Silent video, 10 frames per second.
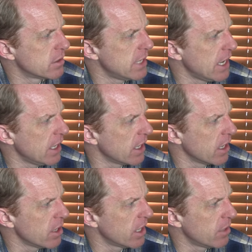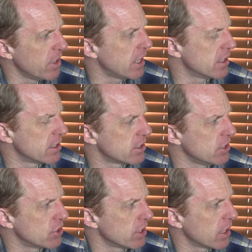dating and you had to make a
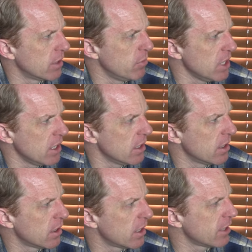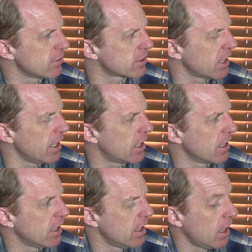decision on me. Like, it was like,
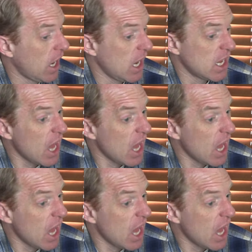I